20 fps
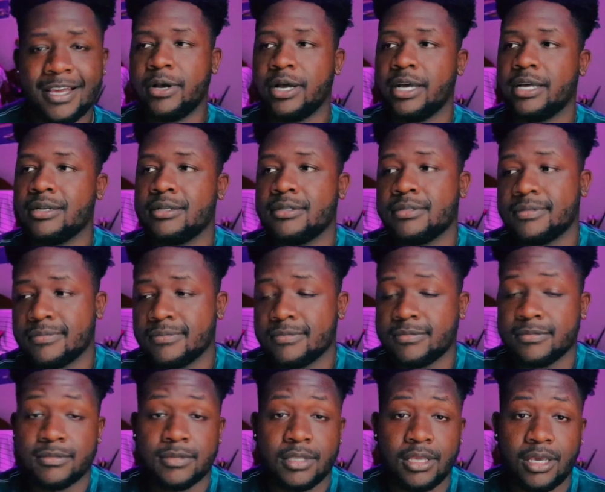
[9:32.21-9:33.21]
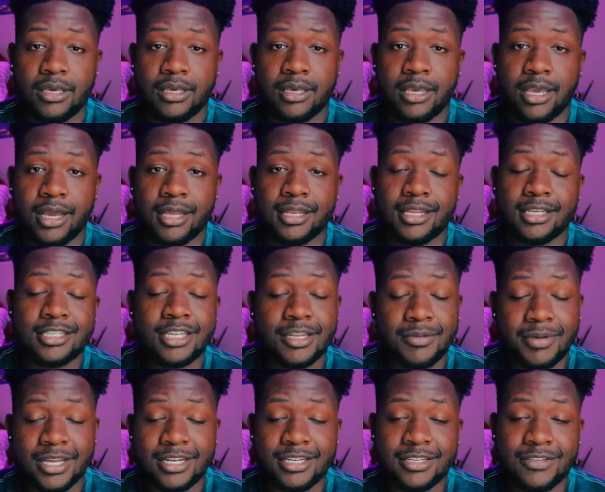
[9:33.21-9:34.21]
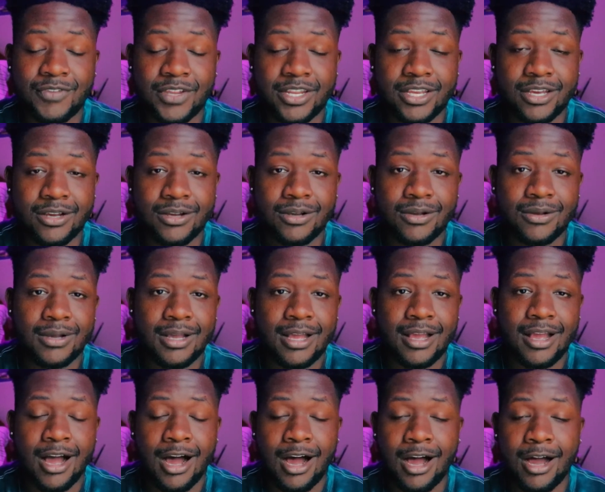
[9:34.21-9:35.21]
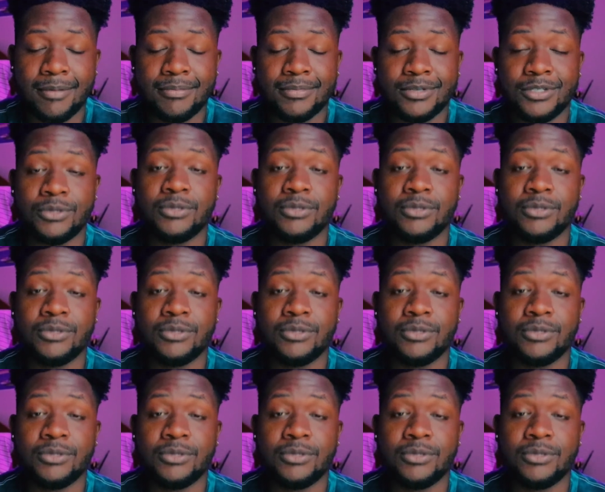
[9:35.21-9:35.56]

But yeah, that's gonna be the end of this video.